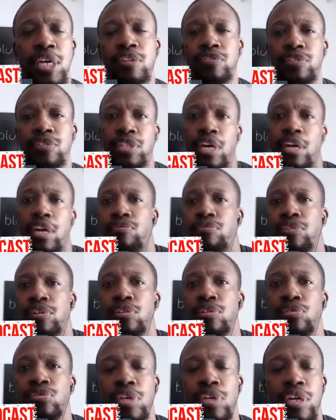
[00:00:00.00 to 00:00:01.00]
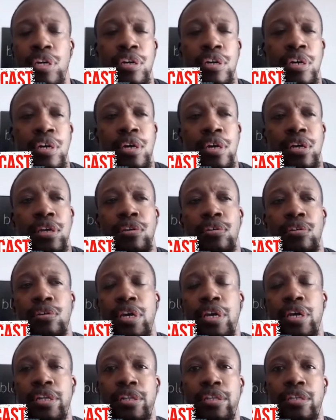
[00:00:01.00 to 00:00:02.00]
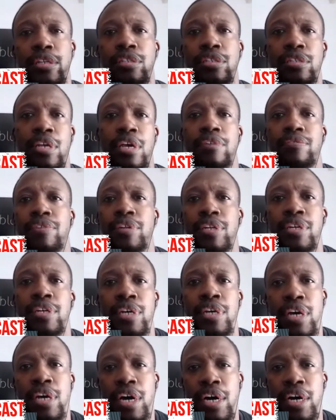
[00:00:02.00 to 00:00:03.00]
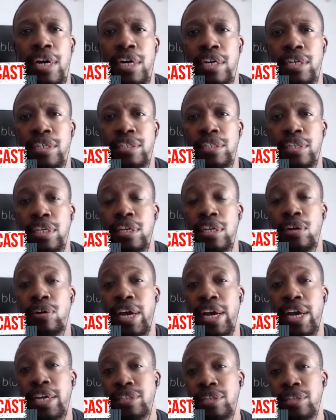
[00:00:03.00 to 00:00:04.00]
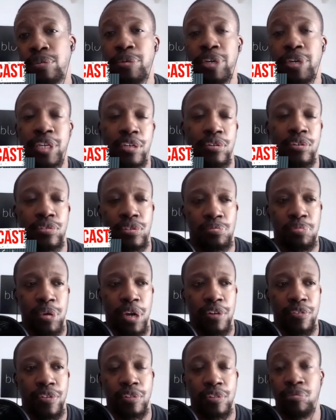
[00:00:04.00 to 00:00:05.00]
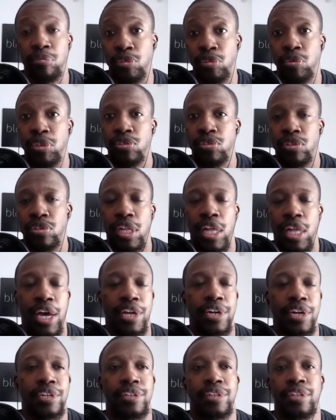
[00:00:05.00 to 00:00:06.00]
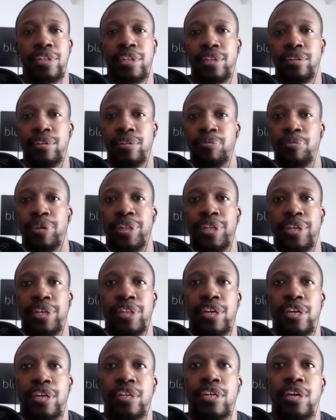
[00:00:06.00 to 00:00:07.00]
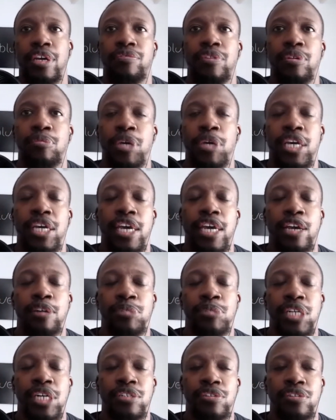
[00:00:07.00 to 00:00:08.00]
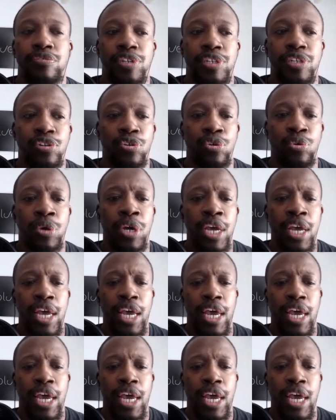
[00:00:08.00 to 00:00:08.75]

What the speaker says: If you sign up for the newsletter, you'll get the 7 CEO hacks that we use a lot, and we think that could definitely be a game changer for you.